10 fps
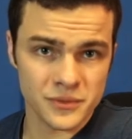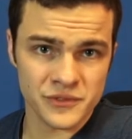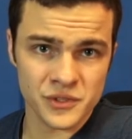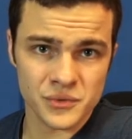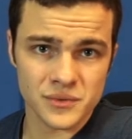
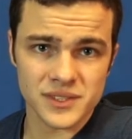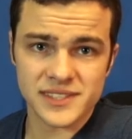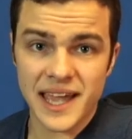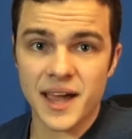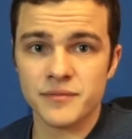review. It's
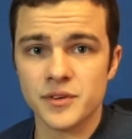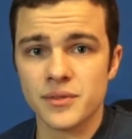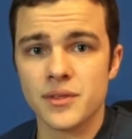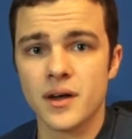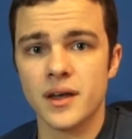an
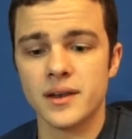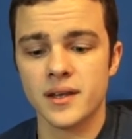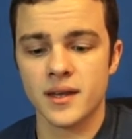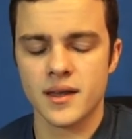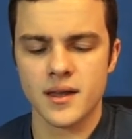afterthought
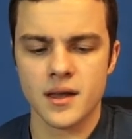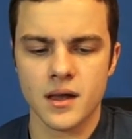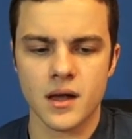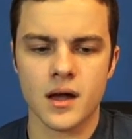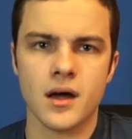
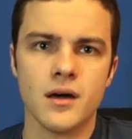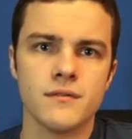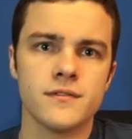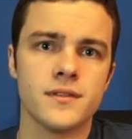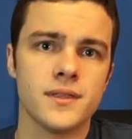
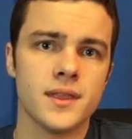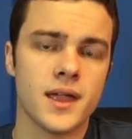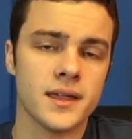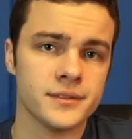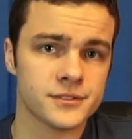of
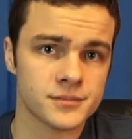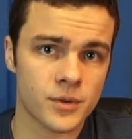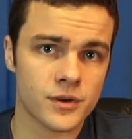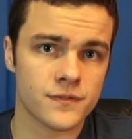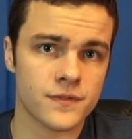a
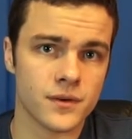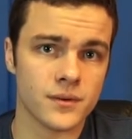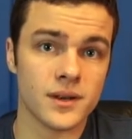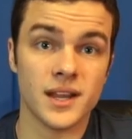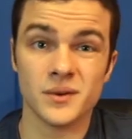
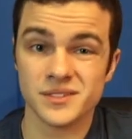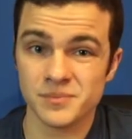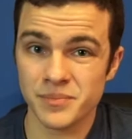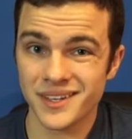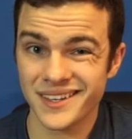smartphone. Now, it's
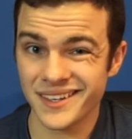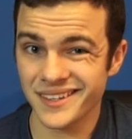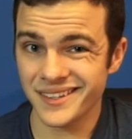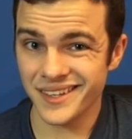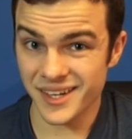been a
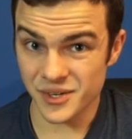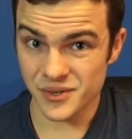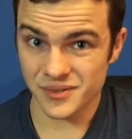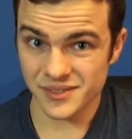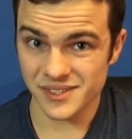
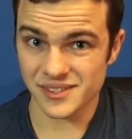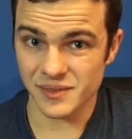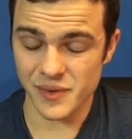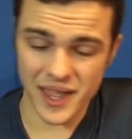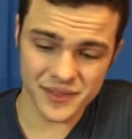year since
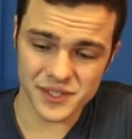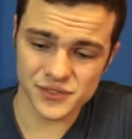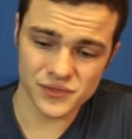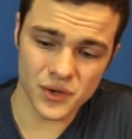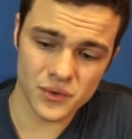I've had this
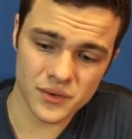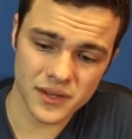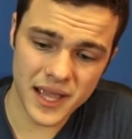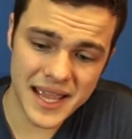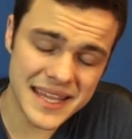
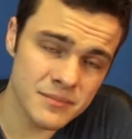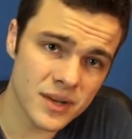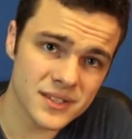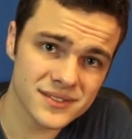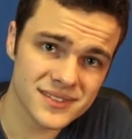phone, eight
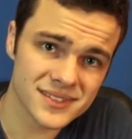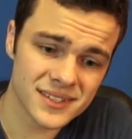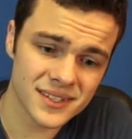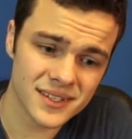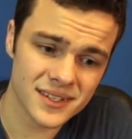months,